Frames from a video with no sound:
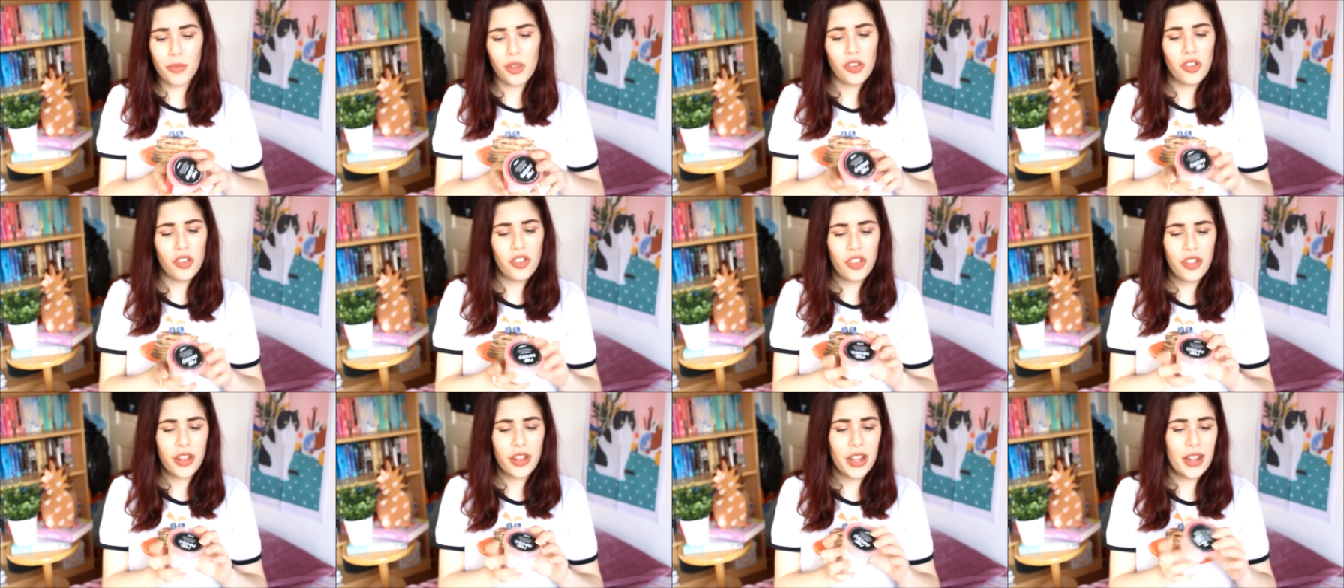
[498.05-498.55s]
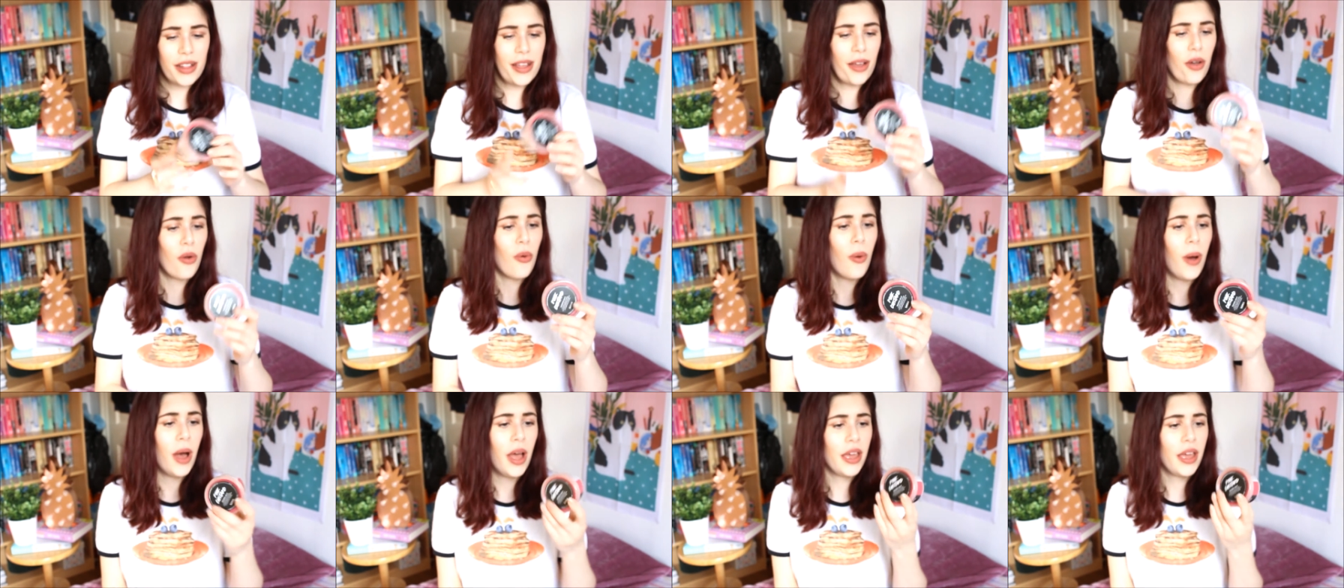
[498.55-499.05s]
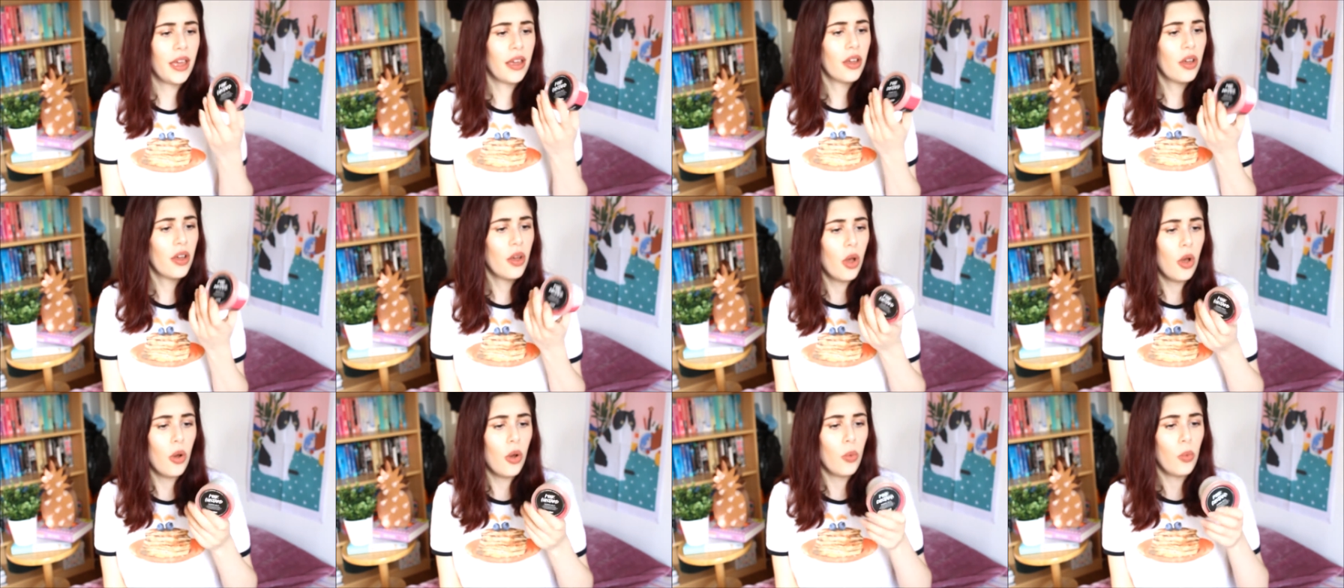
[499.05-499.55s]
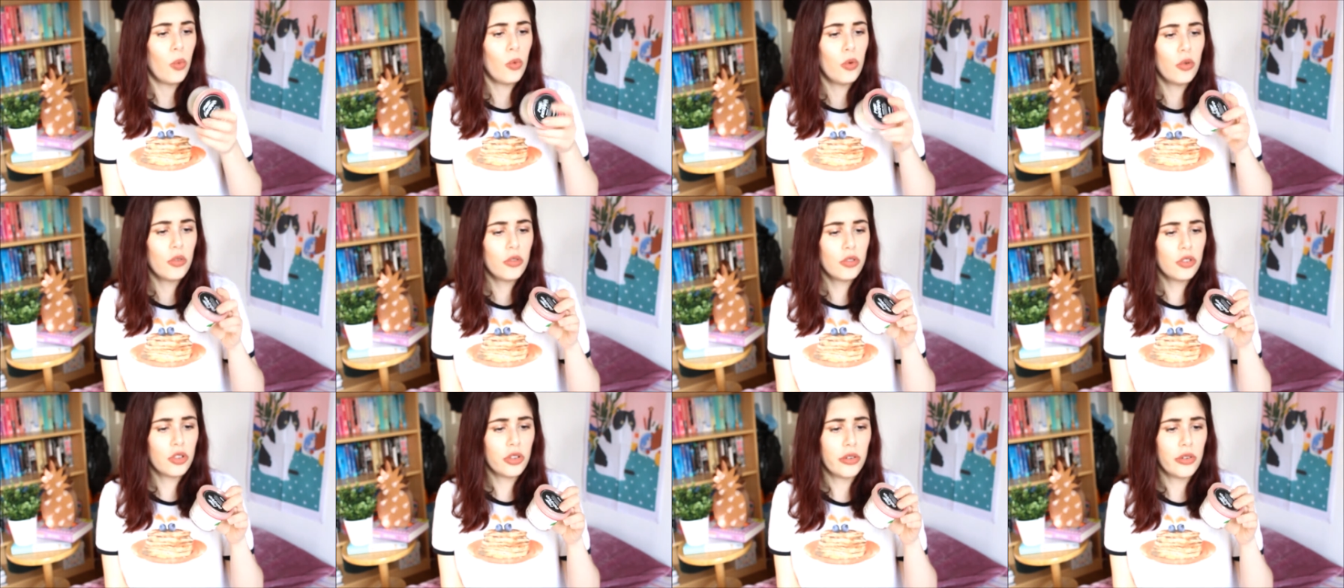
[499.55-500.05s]
Usually they're quite
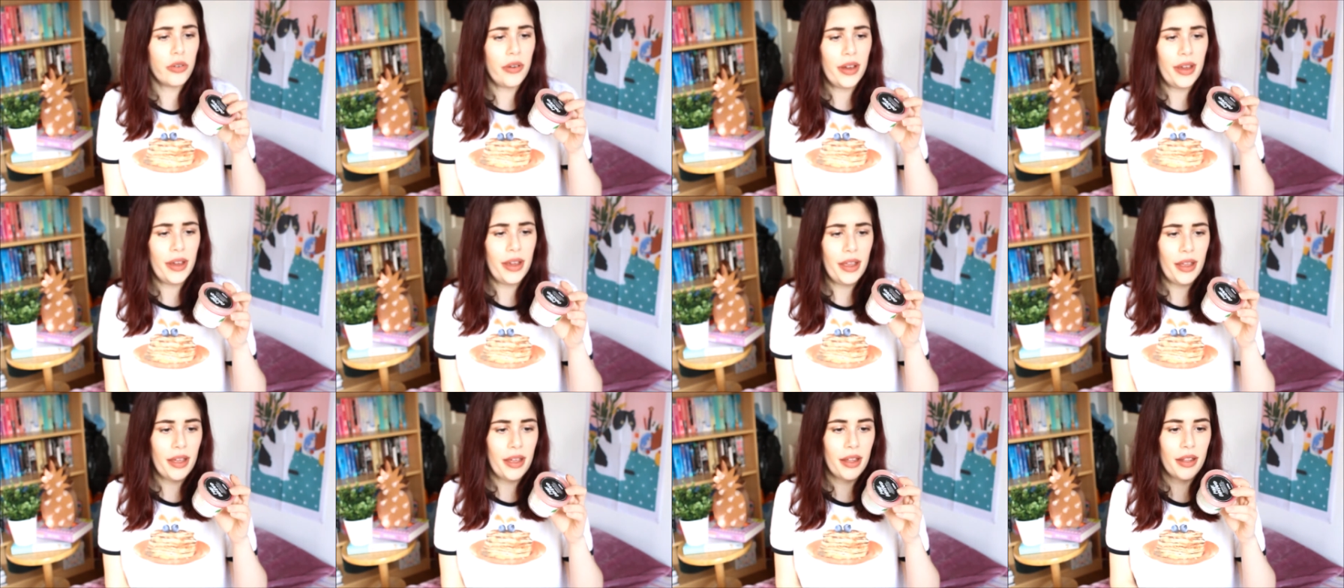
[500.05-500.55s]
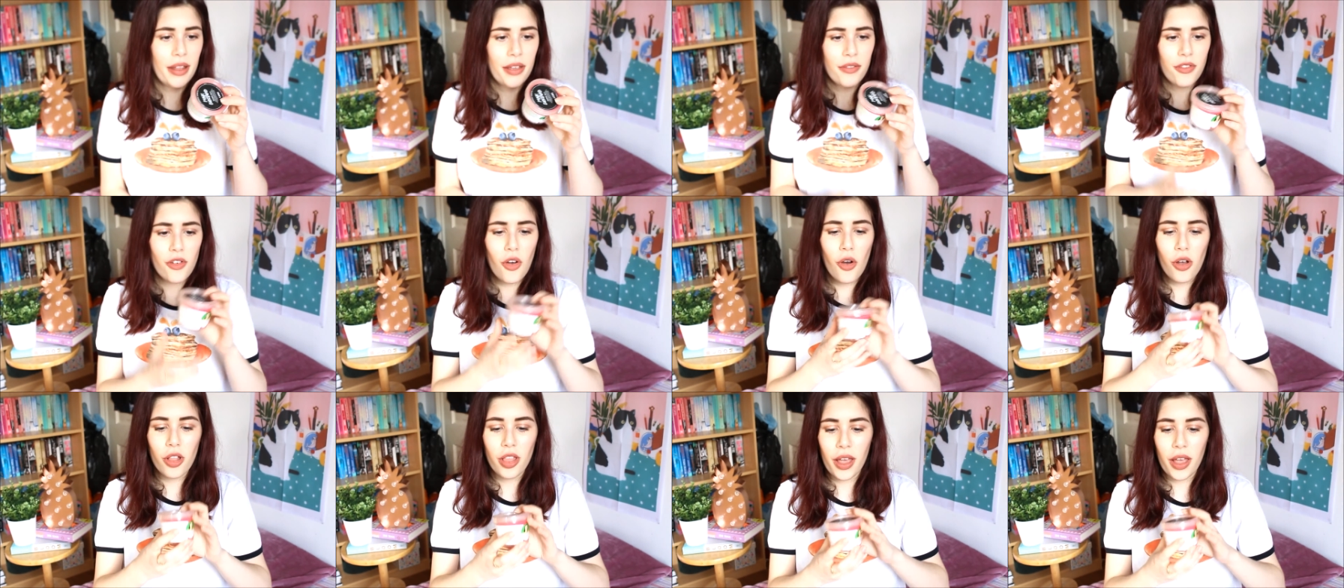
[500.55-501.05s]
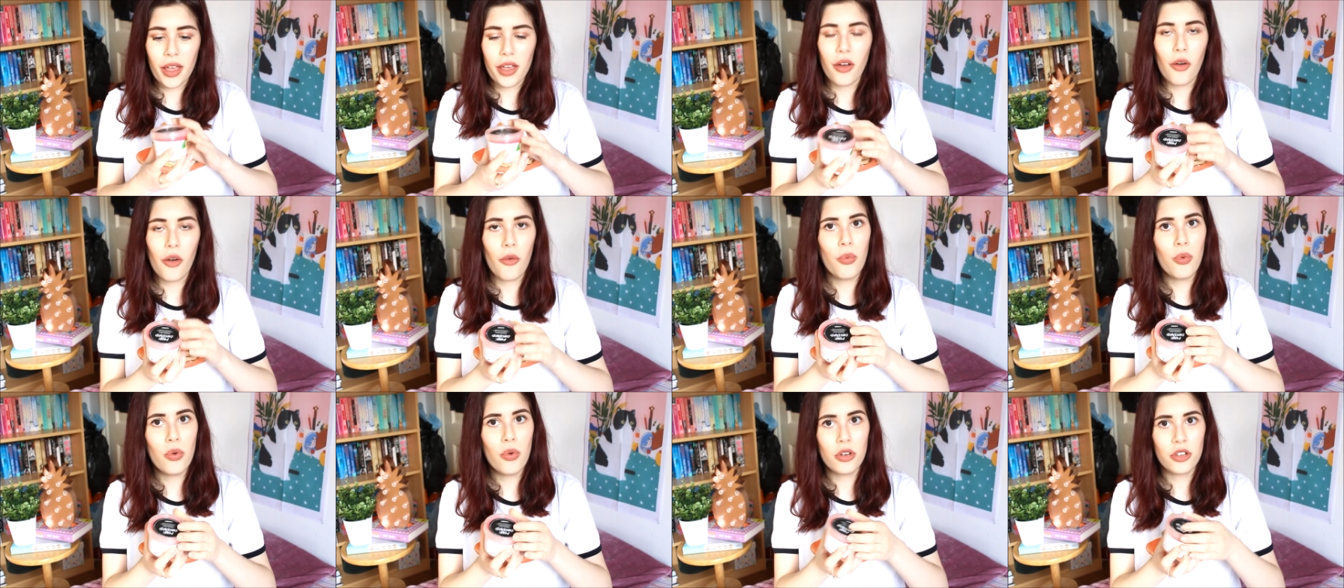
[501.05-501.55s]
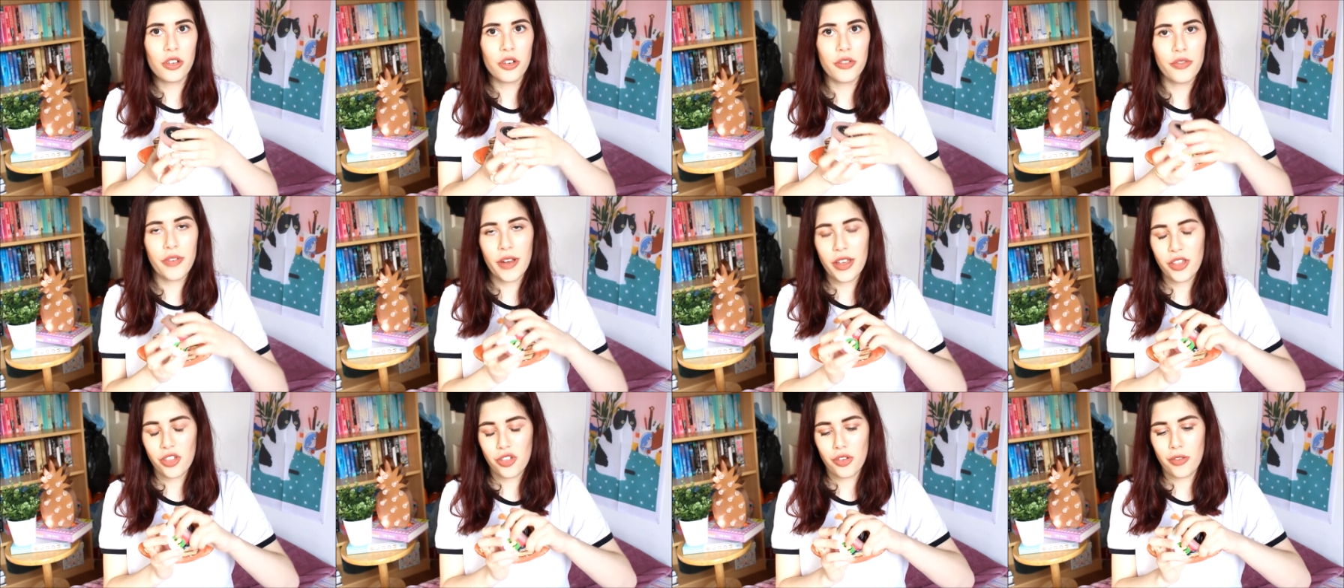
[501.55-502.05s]
watery and they've got like a water
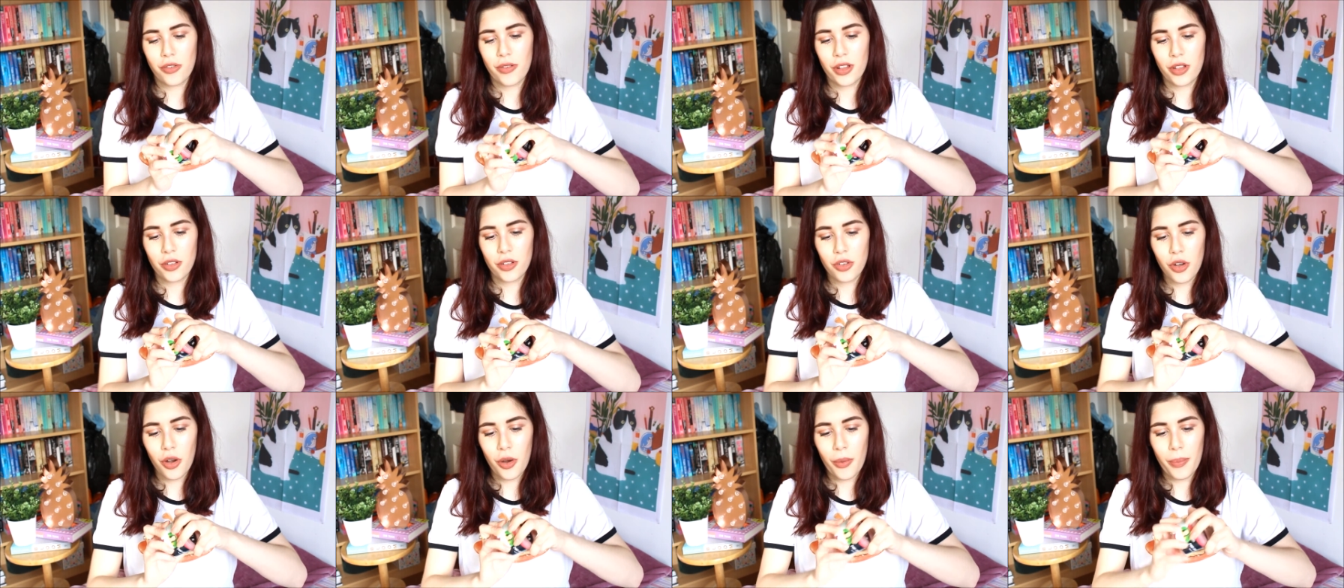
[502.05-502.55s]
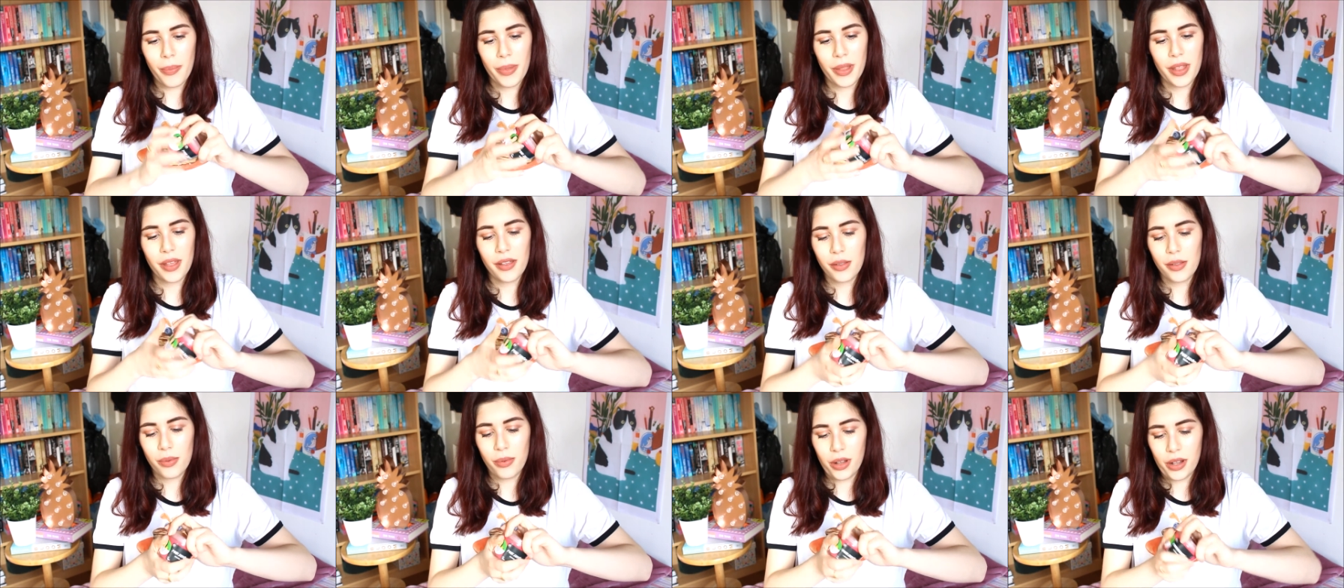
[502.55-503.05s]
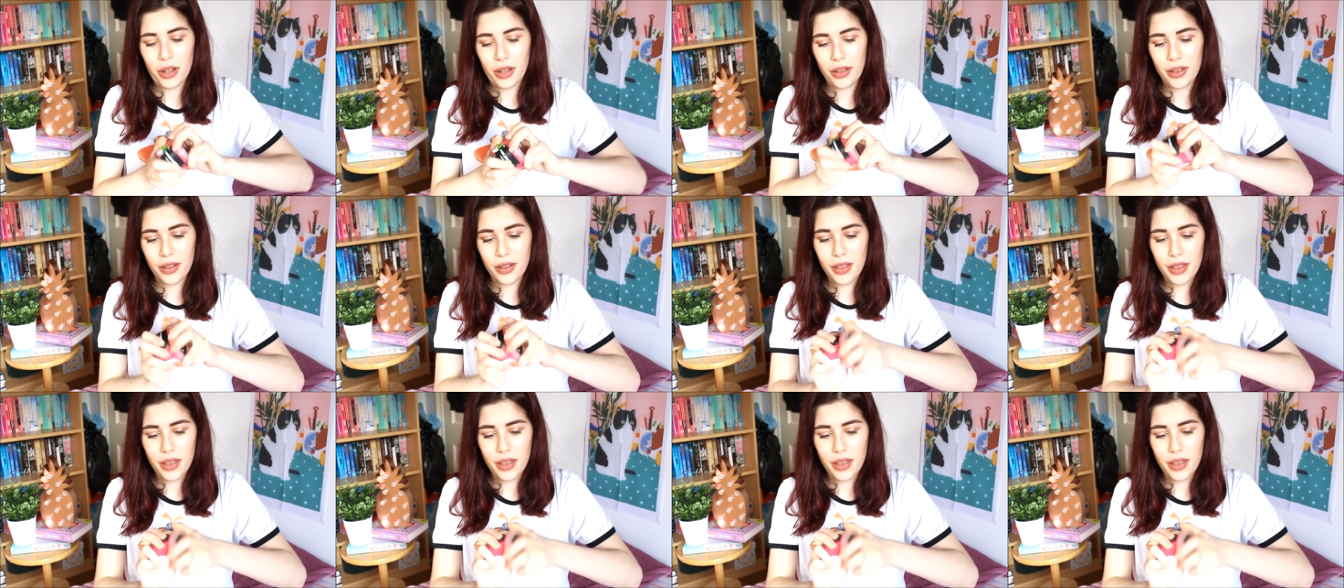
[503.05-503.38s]
residue at the top, but this one